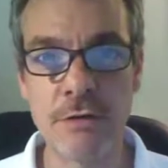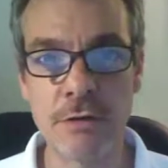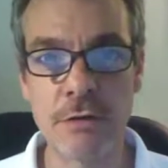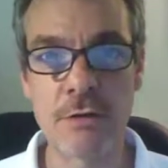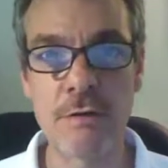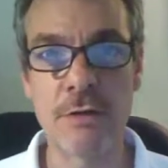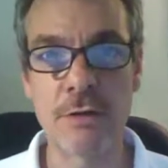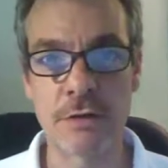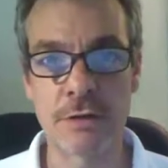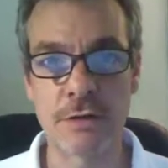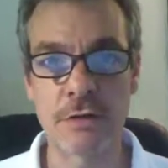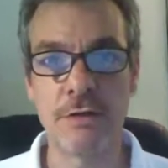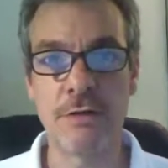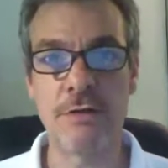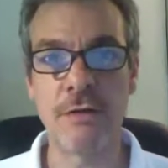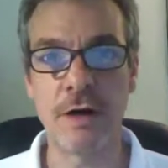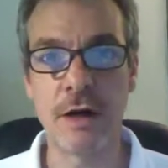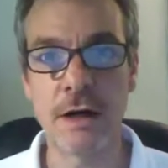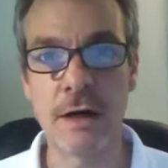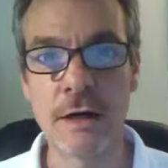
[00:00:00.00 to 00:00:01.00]
covered so
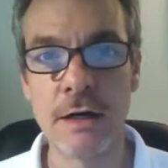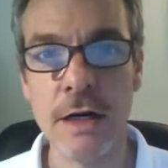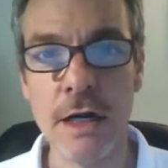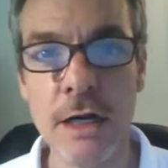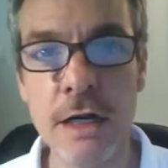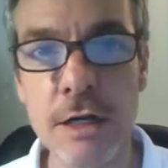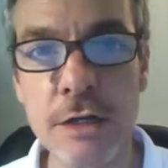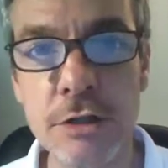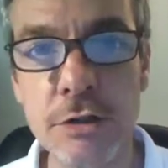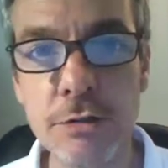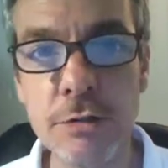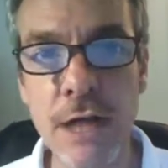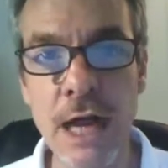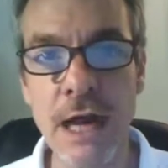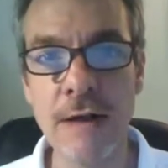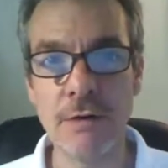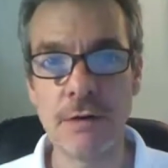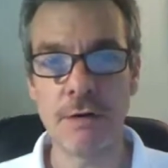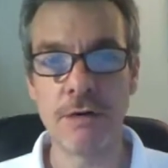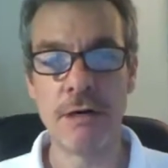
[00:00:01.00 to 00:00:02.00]
far
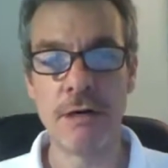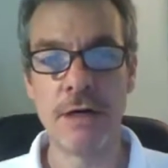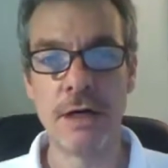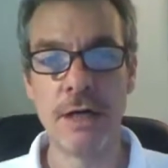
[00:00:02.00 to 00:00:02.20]
together